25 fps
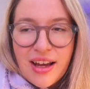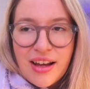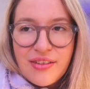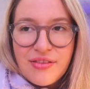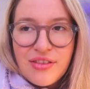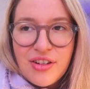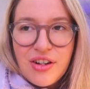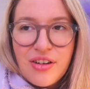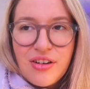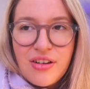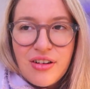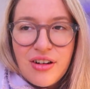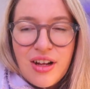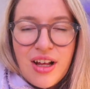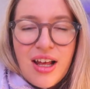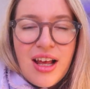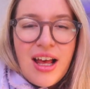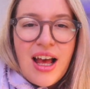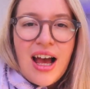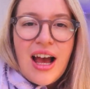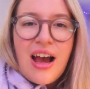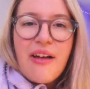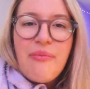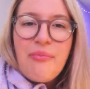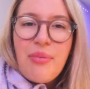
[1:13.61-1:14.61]
I'm not,
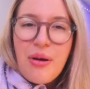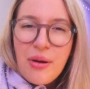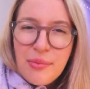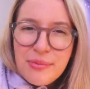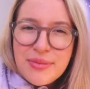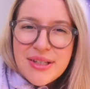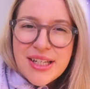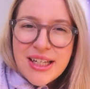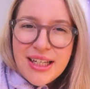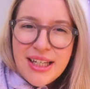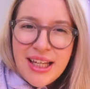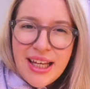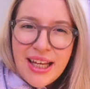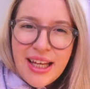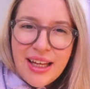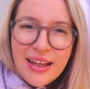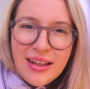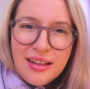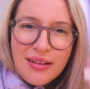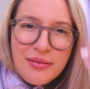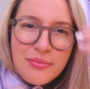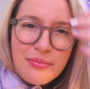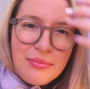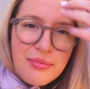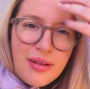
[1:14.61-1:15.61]
I popped in
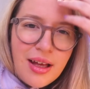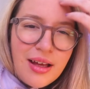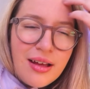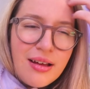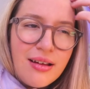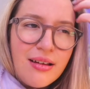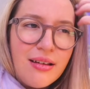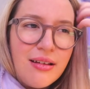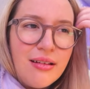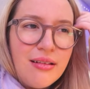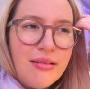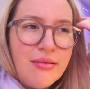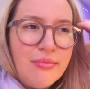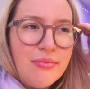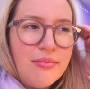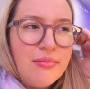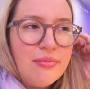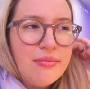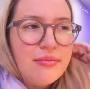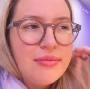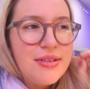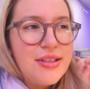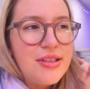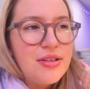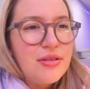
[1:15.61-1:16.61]
here um,
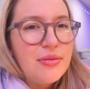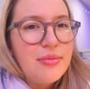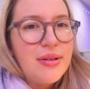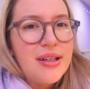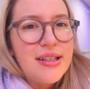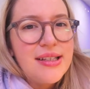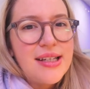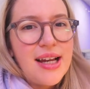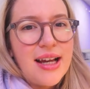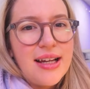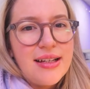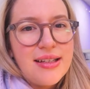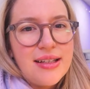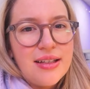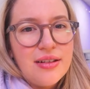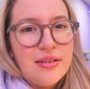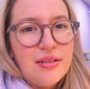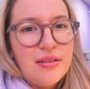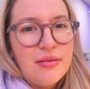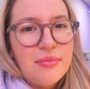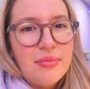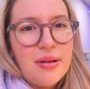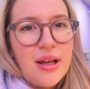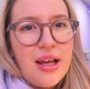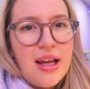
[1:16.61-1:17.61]
to do a bit of tidying
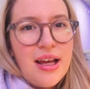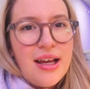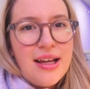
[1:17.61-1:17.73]
up,